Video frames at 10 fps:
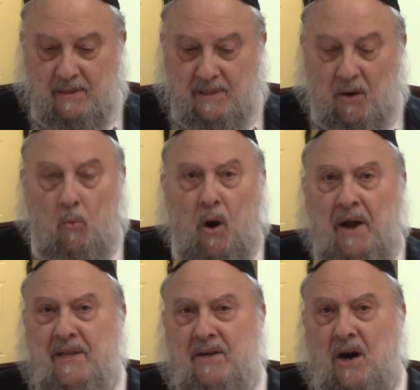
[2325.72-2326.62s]
Now why
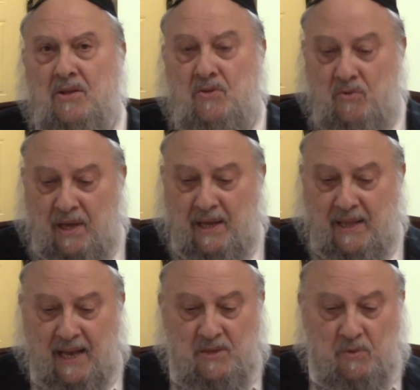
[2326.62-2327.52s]
did God do that,
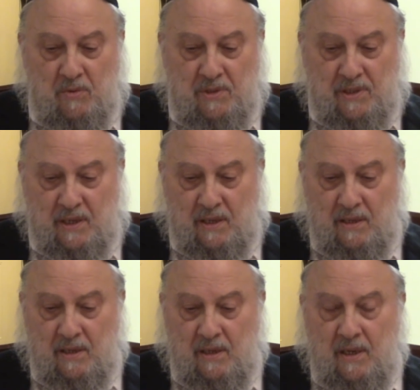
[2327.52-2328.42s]
as we will see?
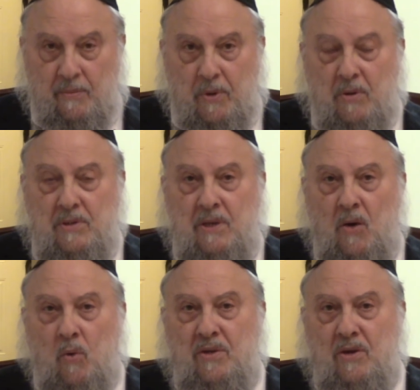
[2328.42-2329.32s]
Because
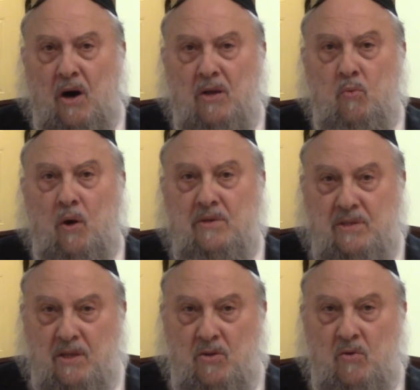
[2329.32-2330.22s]
what God
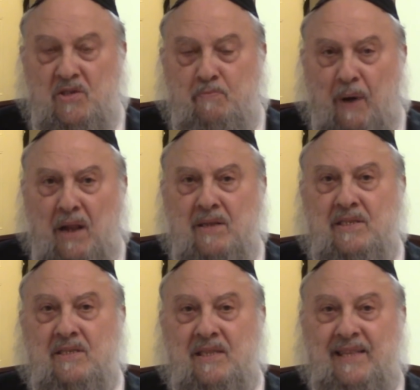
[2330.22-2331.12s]
wants to do is
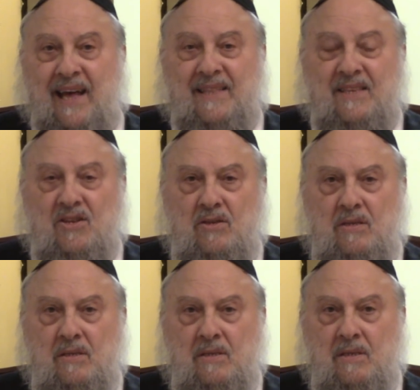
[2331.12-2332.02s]
balance the debt.
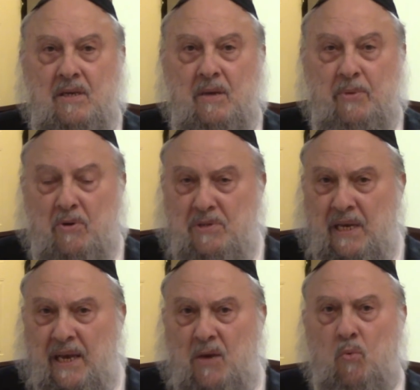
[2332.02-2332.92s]
Because
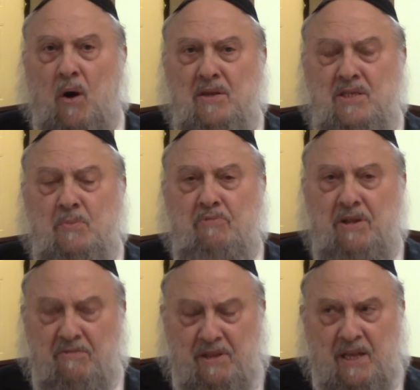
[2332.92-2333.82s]
he wants to
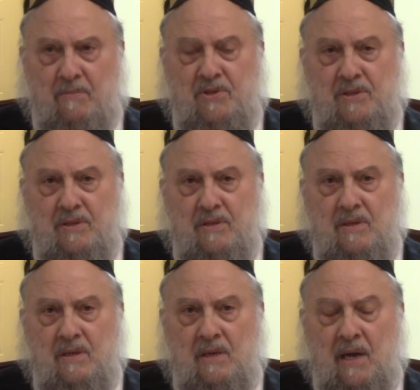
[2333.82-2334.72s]
bring the redemption.
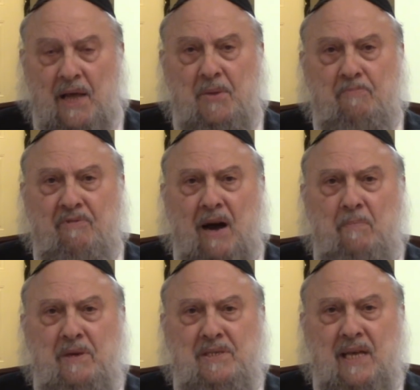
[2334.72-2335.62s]
And the
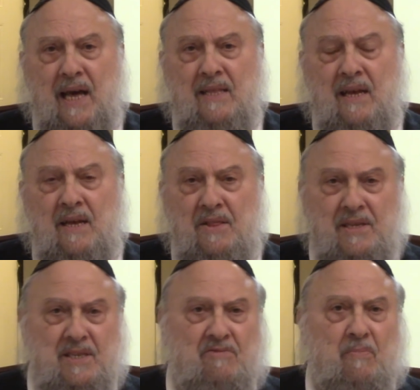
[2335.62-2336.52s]
problem is that
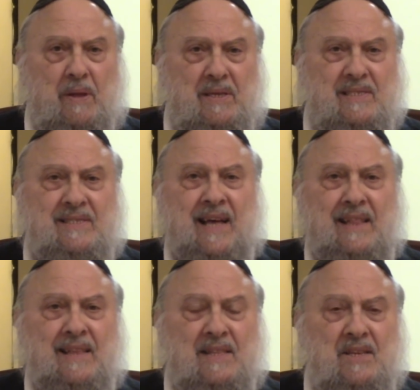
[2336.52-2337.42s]
there's a tremendous
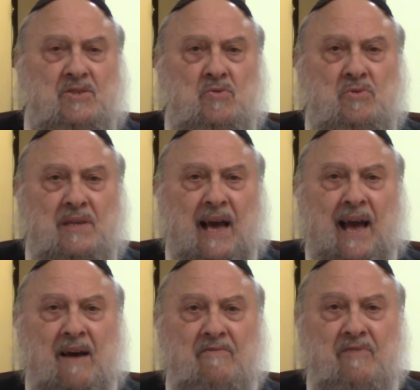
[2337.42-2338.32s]
debt that the Jews
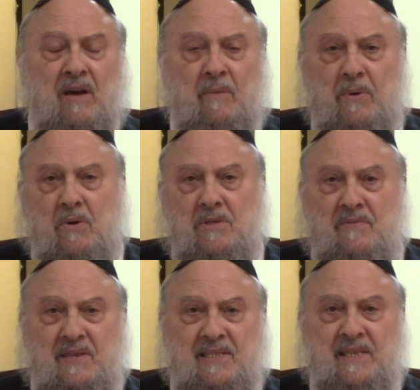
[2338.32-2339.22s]
have because of
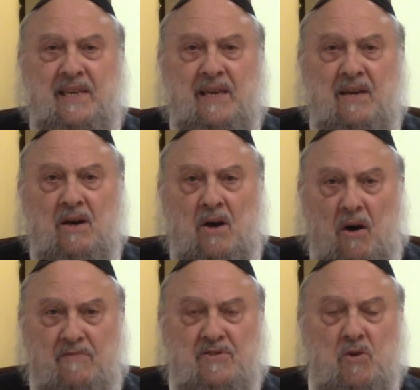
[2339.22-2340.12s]
the sinning
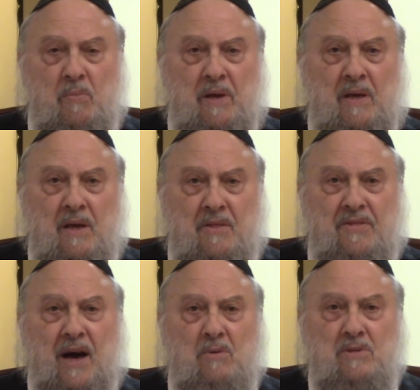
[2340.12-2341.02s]
of so many
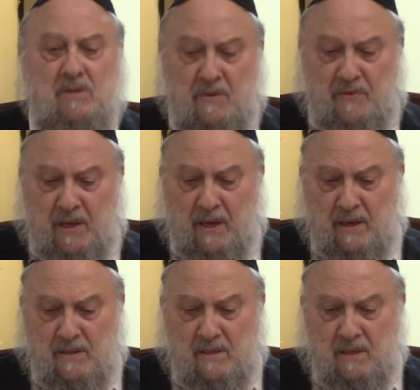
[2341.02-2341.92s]
thousands of
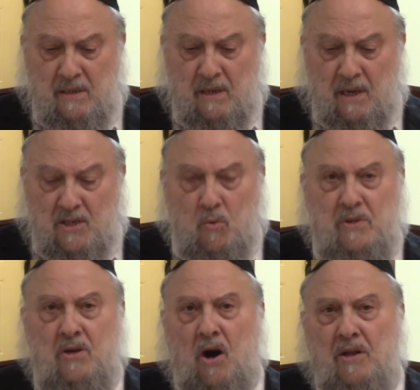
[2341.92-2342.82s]
years. So
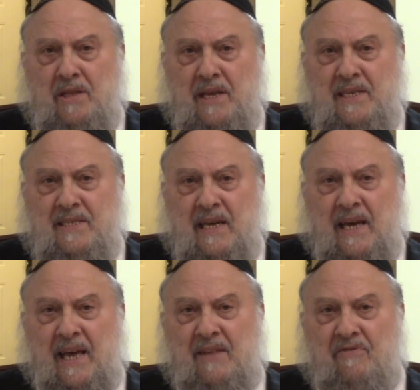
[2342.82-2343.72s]
what God did
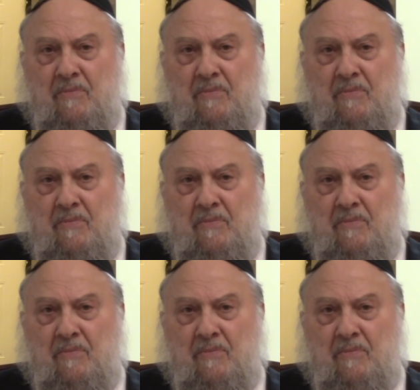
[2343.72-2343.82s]
from